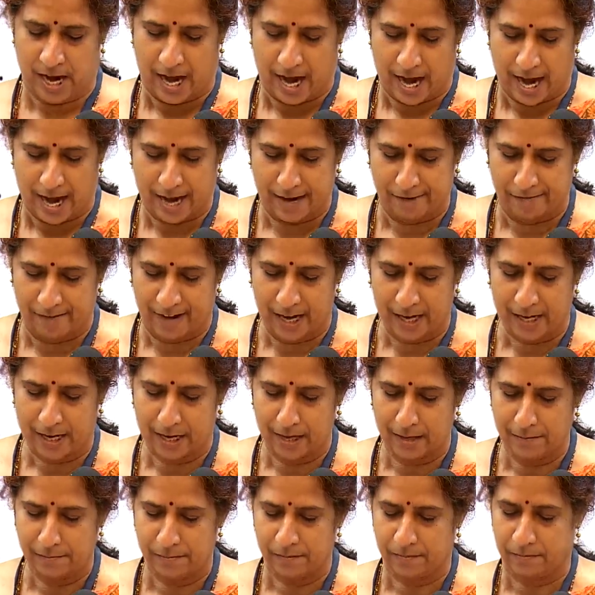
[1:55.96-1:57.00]
I
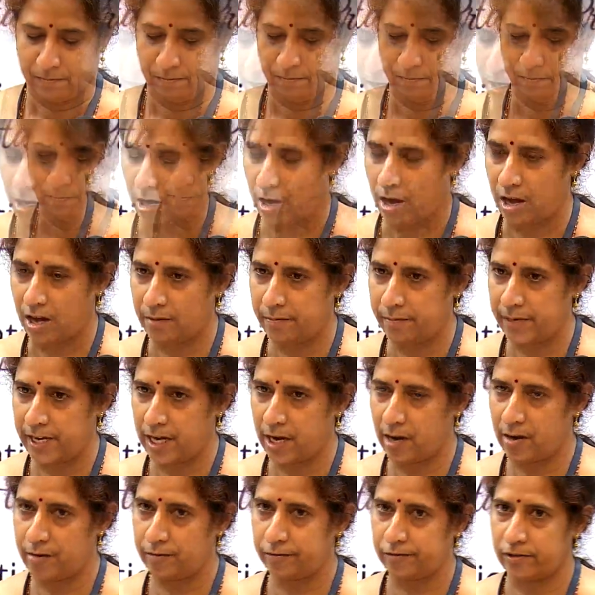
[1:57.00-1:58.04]
welcome on
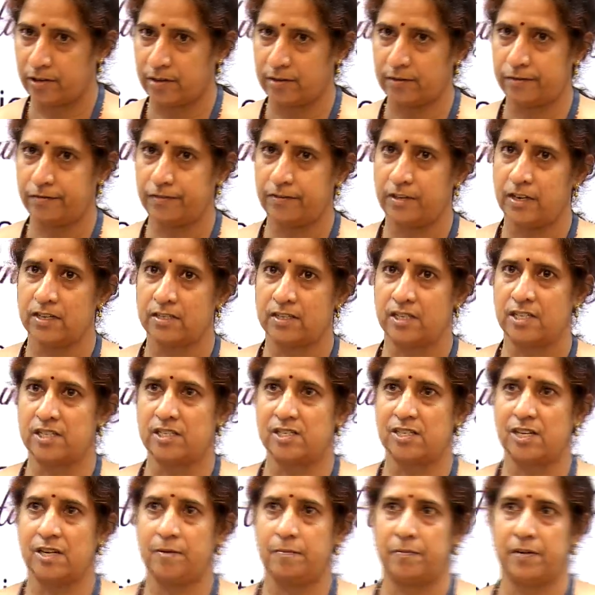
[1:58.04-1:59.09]
behalf of
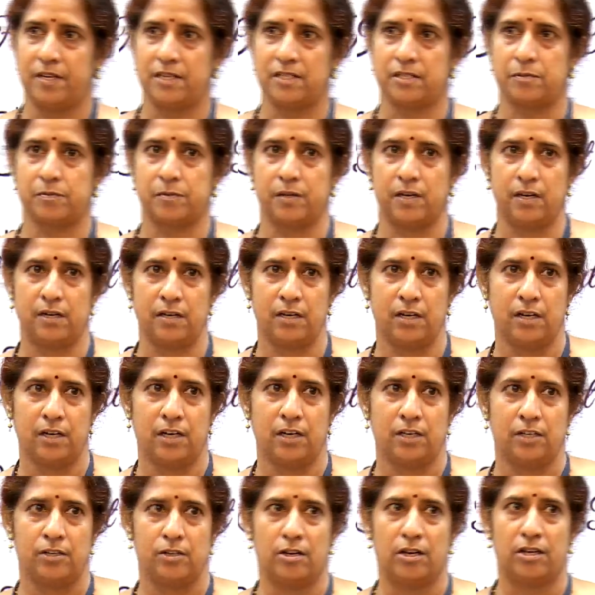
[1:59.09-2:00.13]
Sister Principal
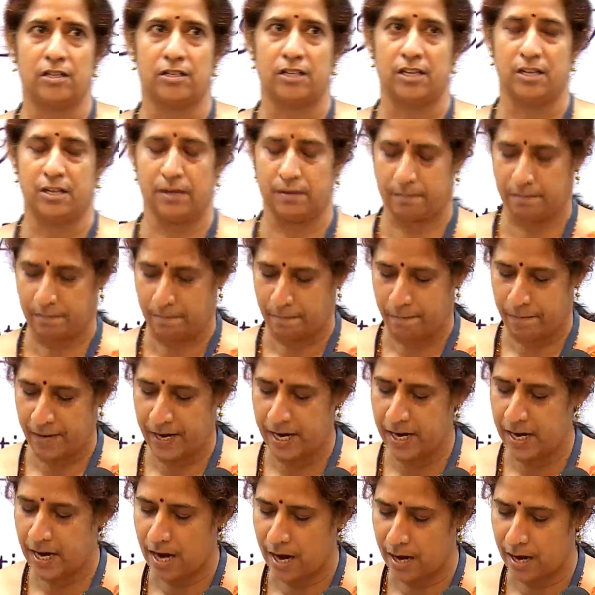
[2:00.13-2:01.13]
Dr. P.